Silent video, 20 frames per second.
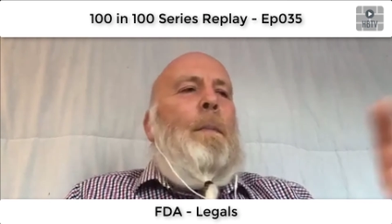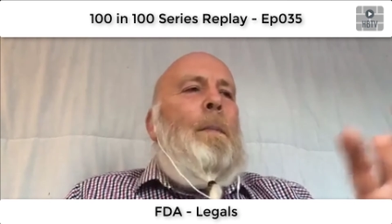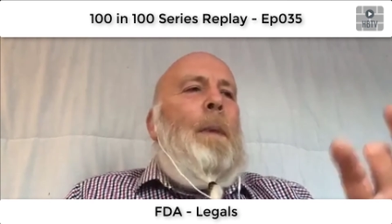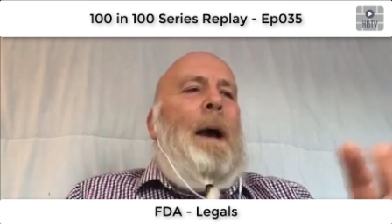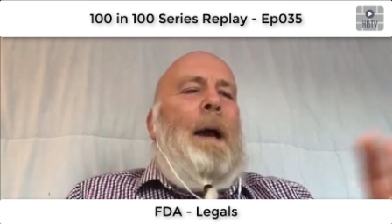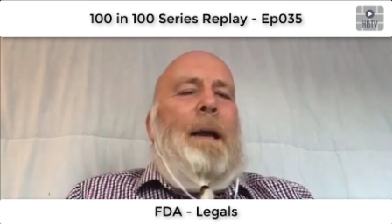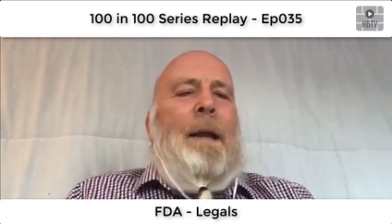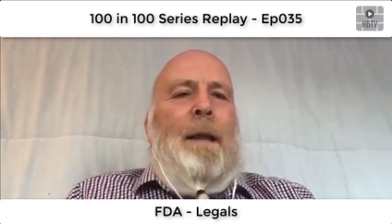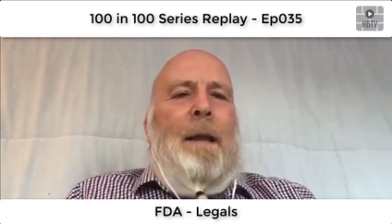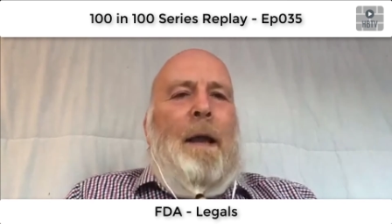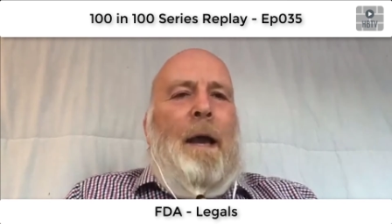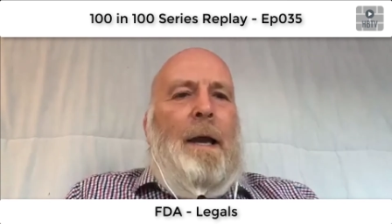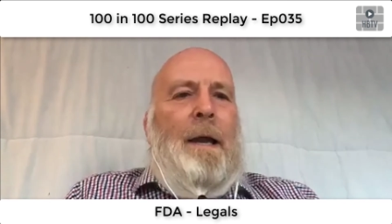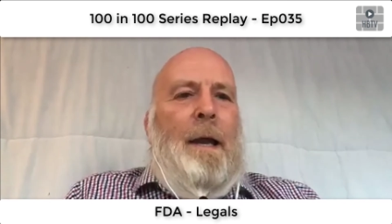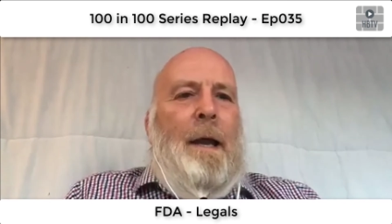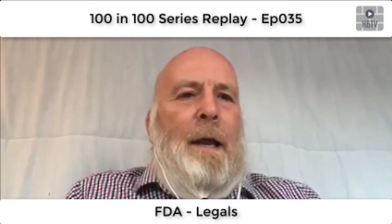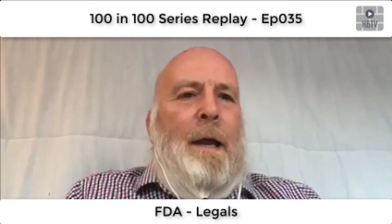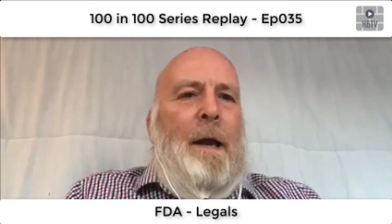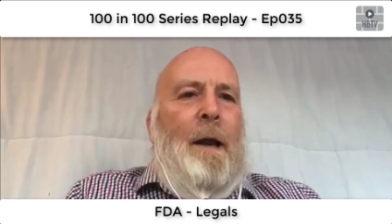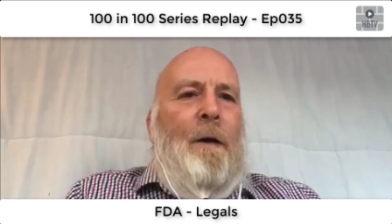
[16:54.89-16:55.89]
back in the
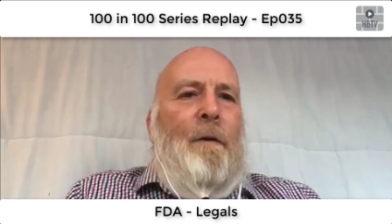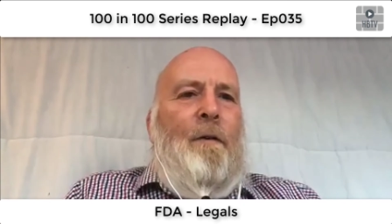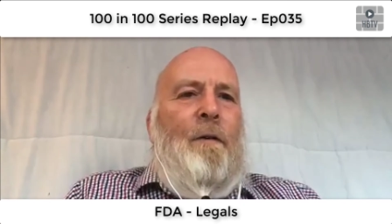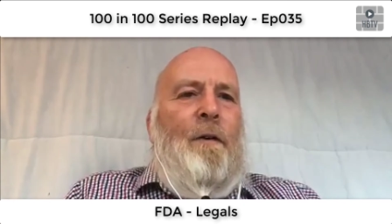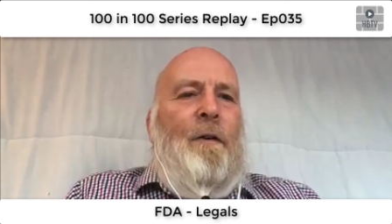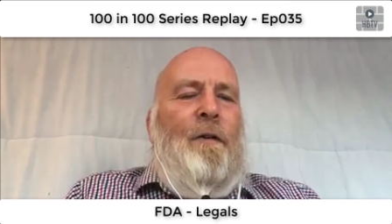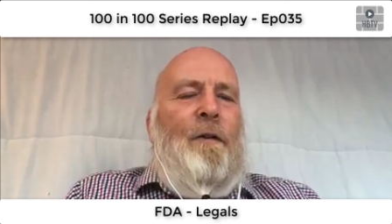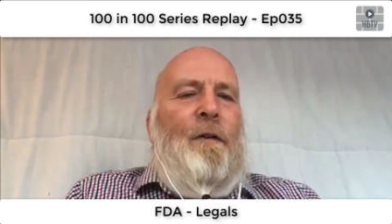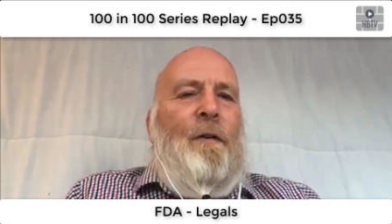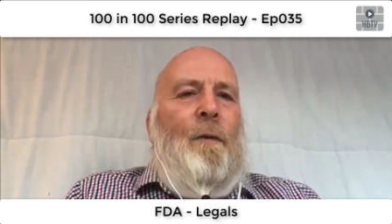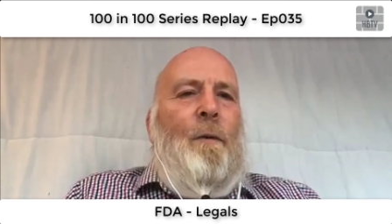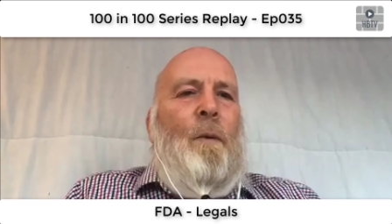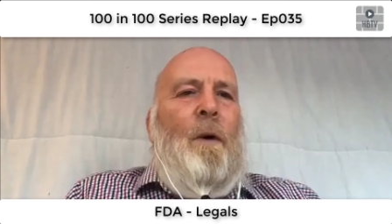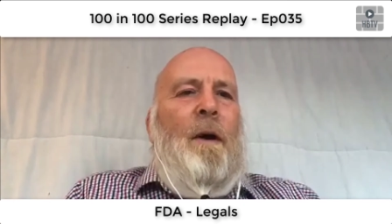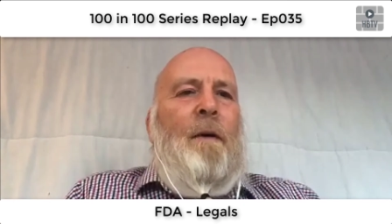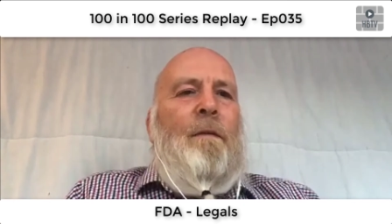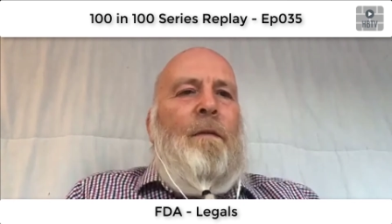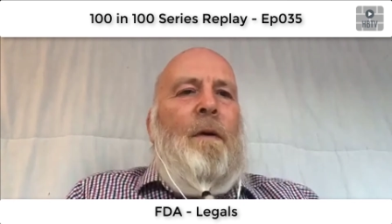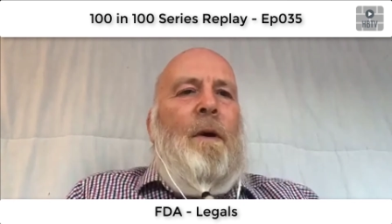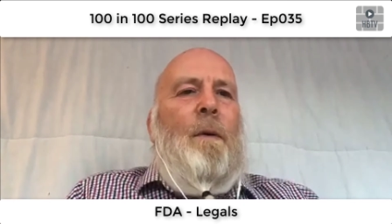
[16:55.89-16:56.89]
1800s or
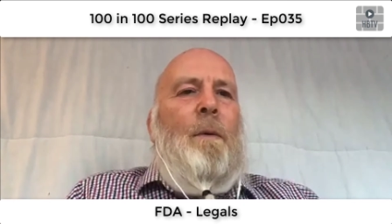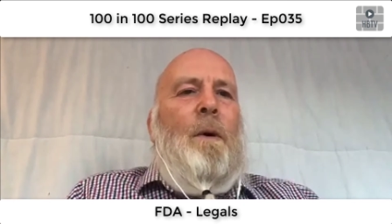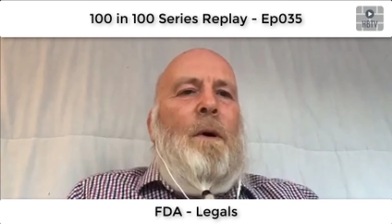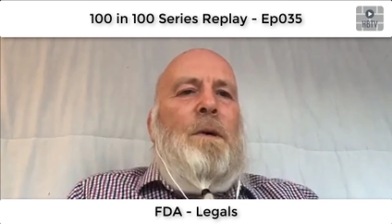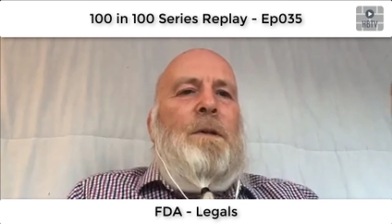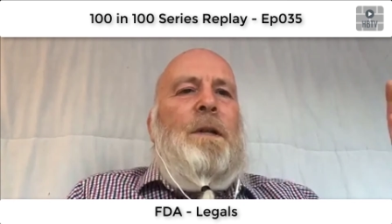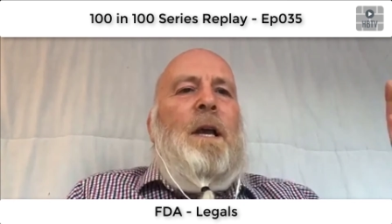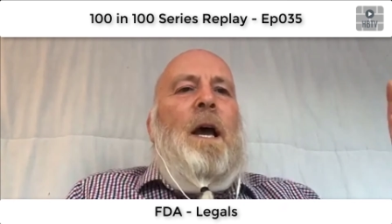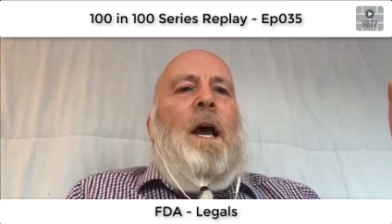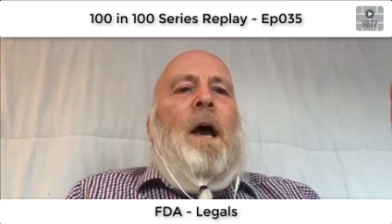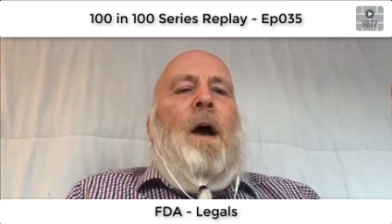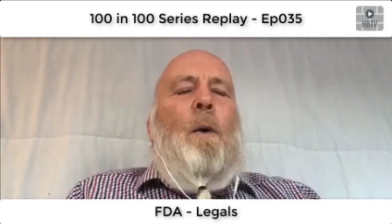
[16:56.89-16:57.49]
whatever it was,